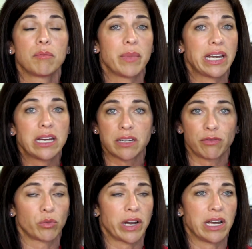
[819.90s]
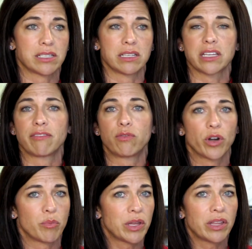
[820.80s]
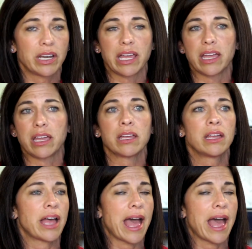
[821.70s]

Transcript: many different reasons: affordability,